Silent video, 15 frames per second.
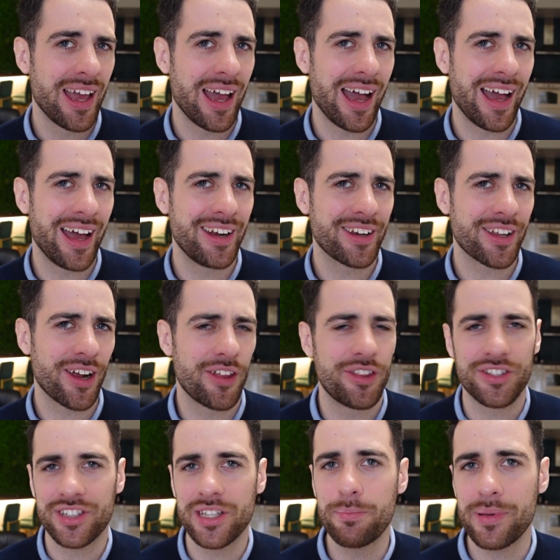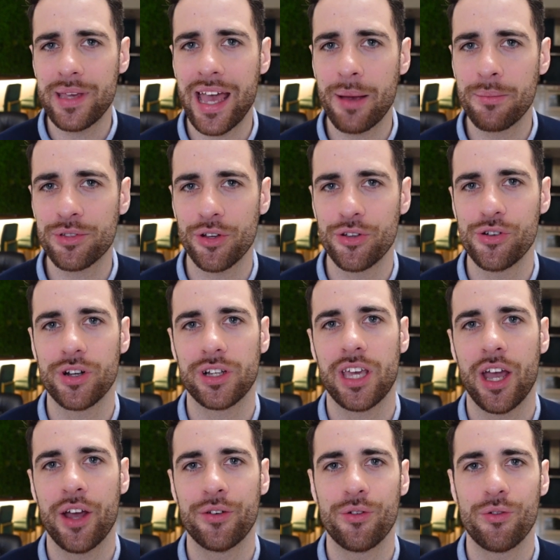And are the CPMs on your
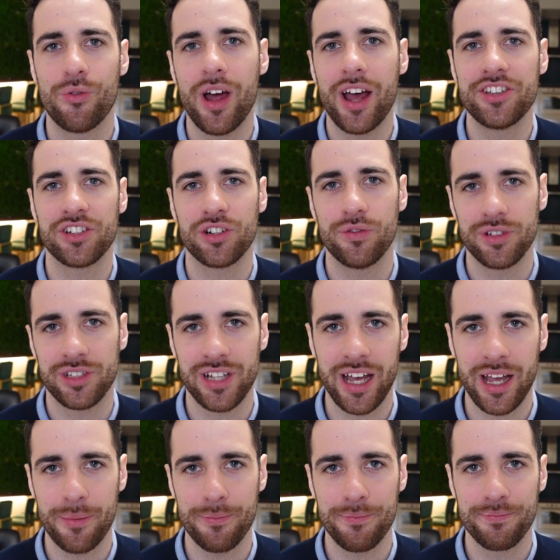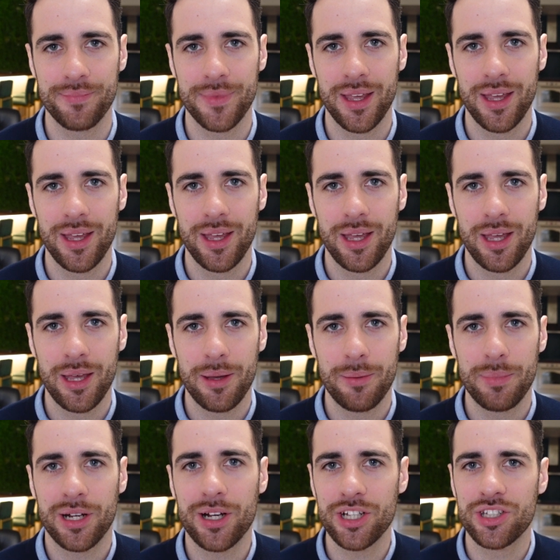account rising over time?
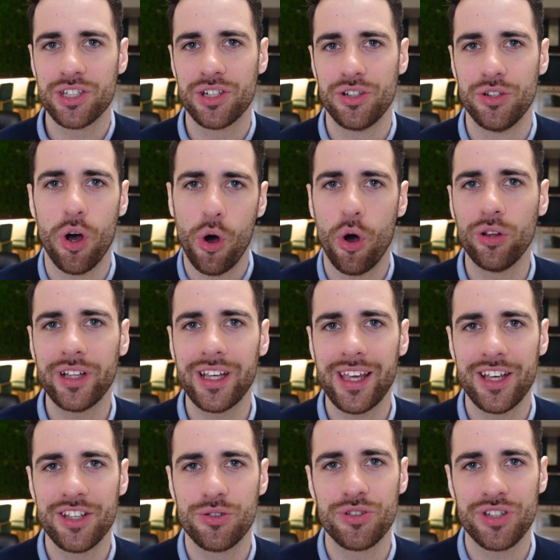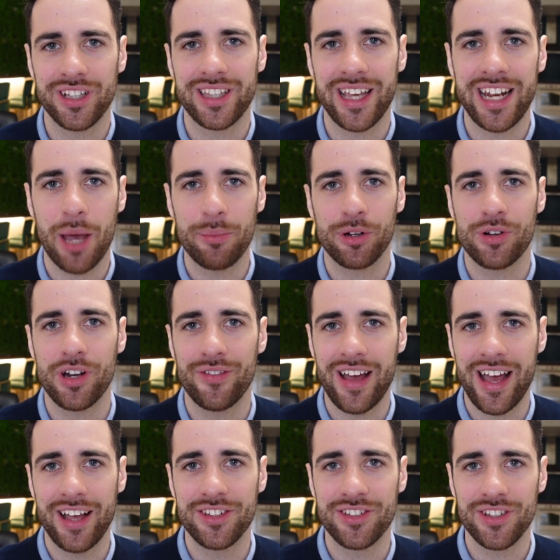Because not only is using dynamic creative
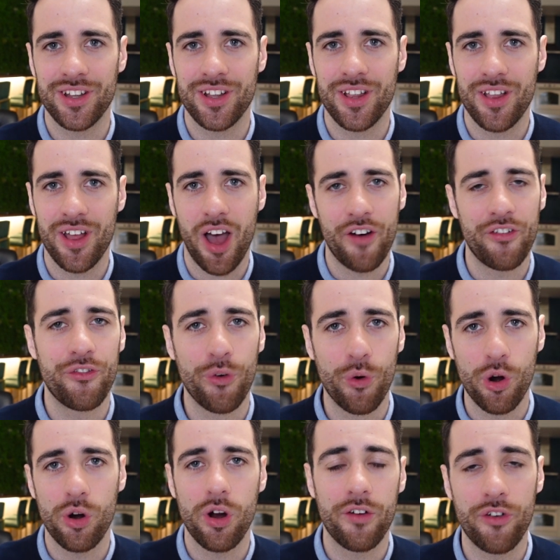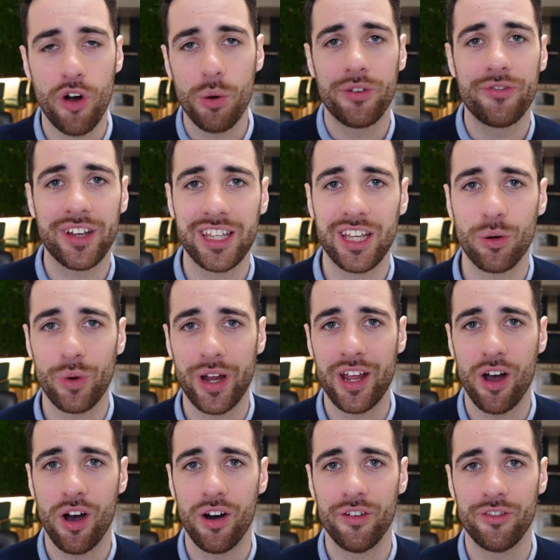ads a forward-thinking way
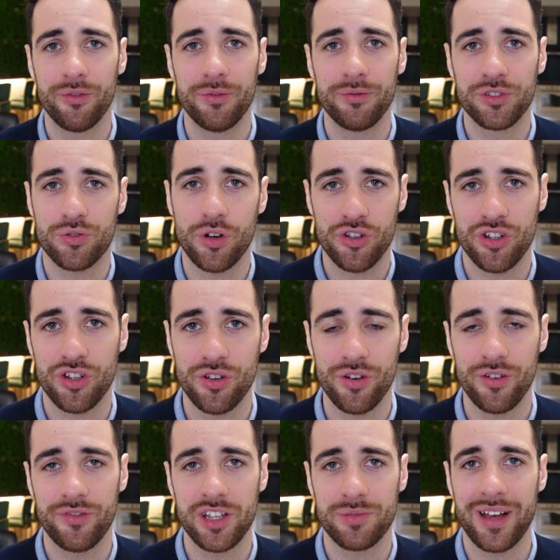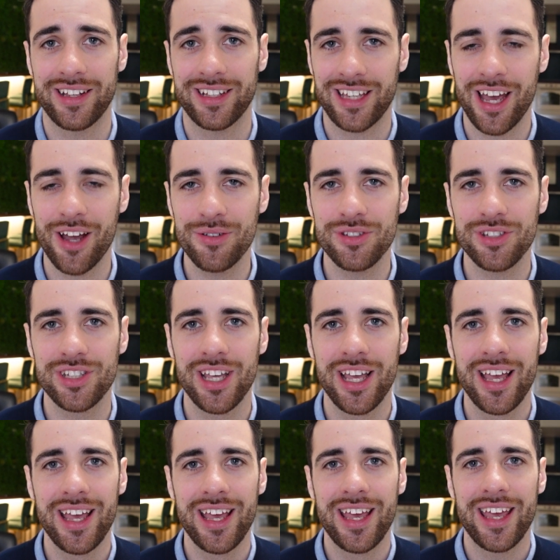of structuring your Facebook ad accounts,
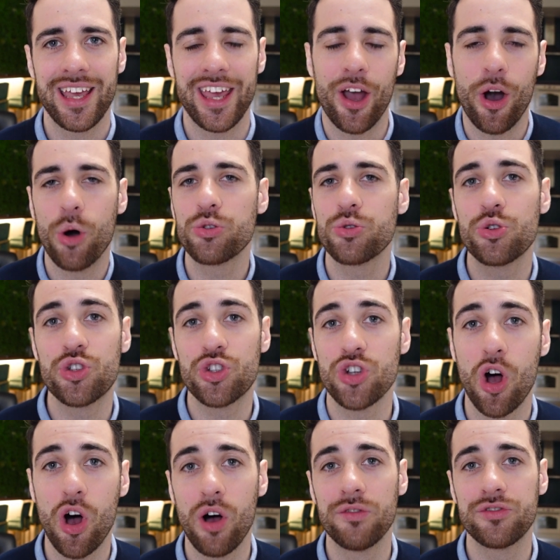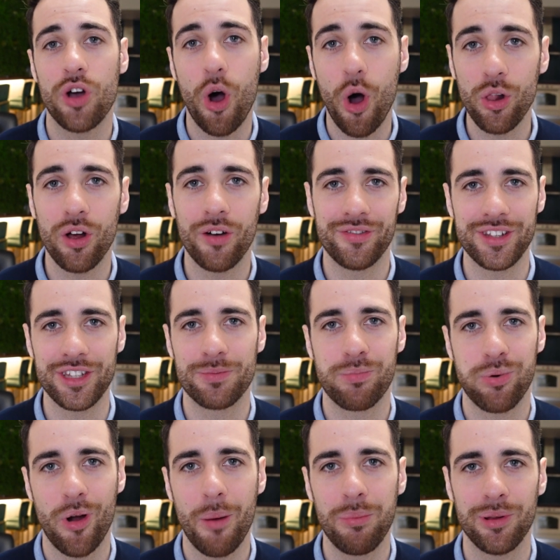it also solves all of these
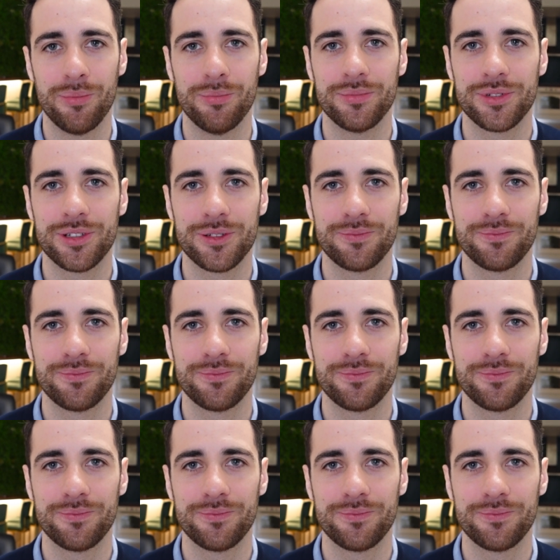problems.